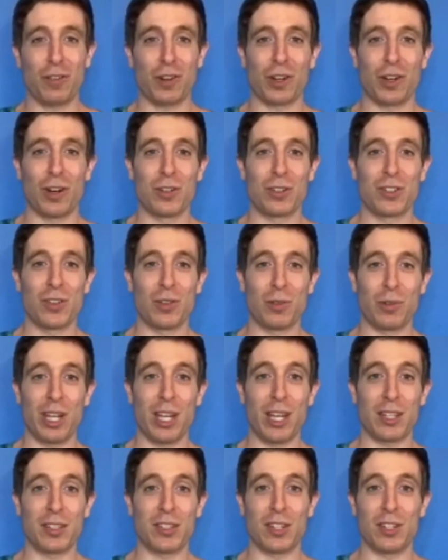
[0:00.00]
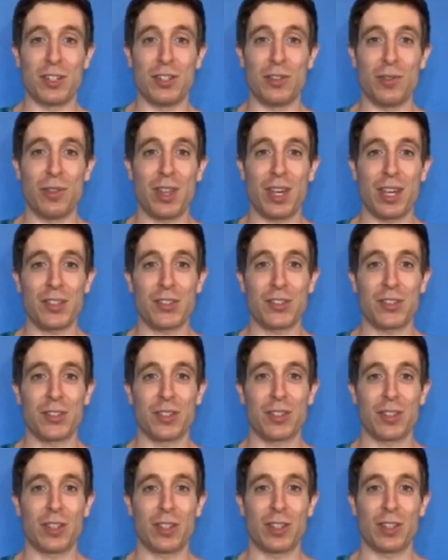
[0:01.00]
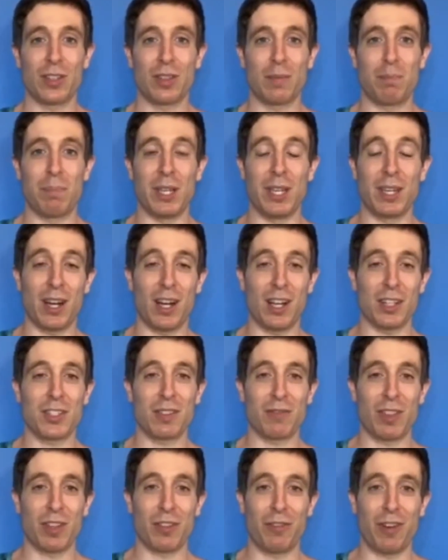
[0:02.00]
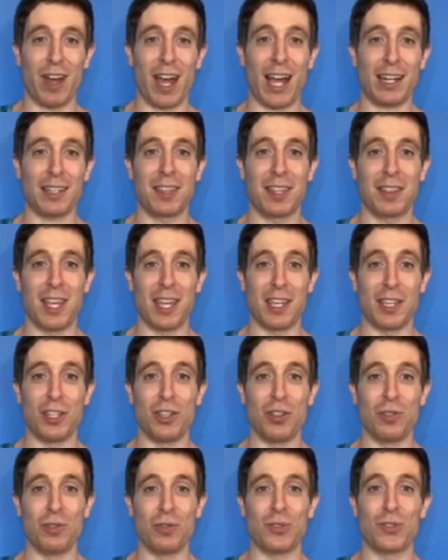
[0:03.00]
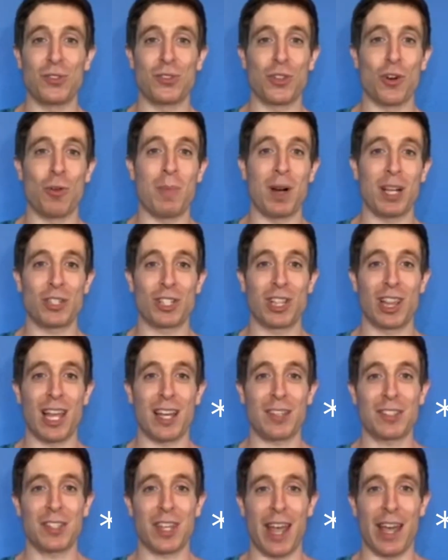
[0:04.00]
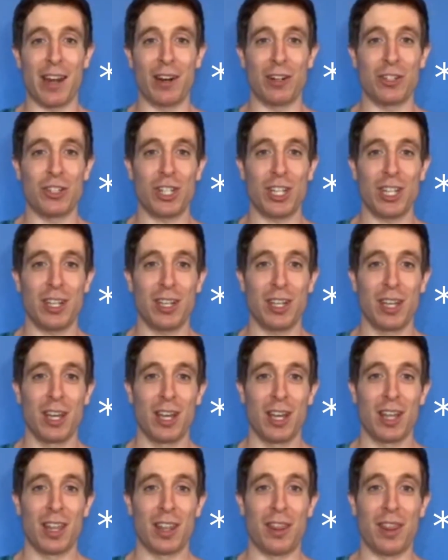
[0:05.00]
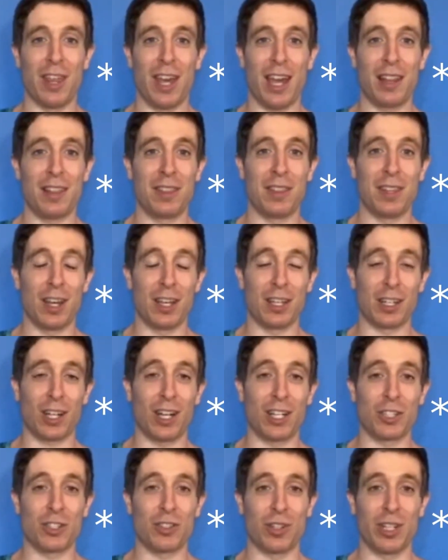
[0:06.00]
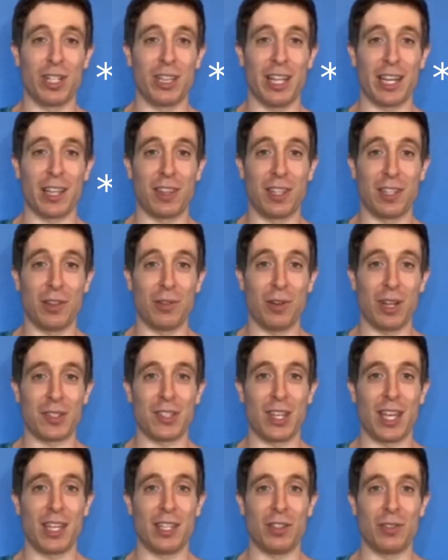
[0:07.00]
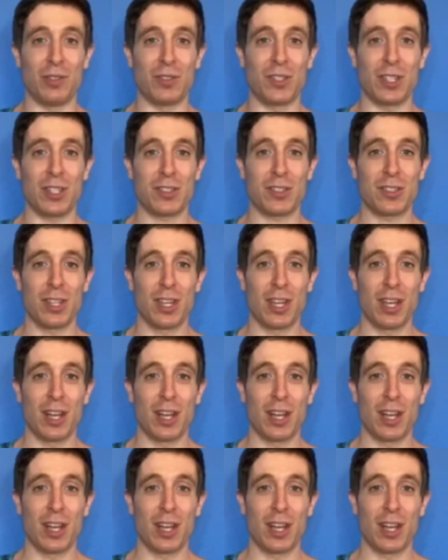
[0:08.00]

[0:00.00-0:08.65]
Costa Rica to do this because of the fact that they use so much less energy than a country like the USA uses.